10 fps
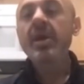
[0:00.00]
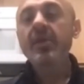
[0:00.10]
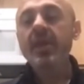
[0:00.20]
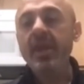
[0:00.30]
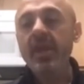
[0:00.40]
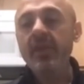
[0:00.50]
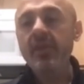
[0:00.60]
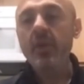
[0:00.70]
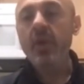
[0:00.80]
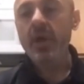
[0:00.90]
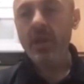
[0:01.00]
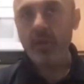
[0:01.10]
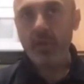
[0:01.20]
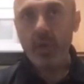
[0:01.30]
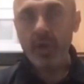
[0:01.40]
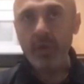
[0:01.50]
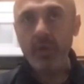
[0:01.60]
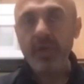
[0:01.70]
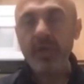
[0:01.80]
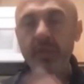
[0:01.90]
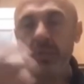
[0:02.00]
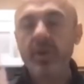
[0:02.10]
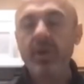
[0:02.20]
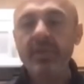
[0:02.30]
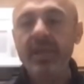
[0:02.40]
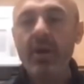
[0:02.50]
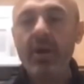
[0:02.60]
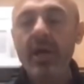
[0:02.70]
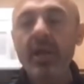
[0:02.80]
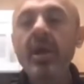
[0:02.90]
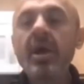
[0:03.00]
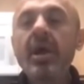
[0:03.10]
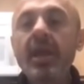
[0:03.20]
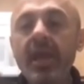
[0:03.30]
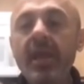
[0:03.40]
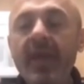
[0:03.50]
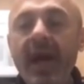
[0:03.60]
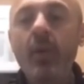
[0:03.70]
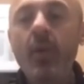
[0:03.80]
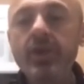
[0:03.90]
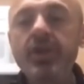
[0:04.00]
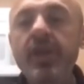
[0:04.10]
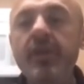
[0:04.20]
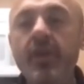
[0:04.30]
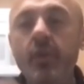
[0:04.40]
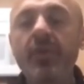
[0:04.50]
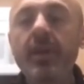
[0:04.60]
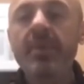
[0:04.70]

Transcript: He said, he is the one you see the Spirit come down on. He, that one, Jesus, will then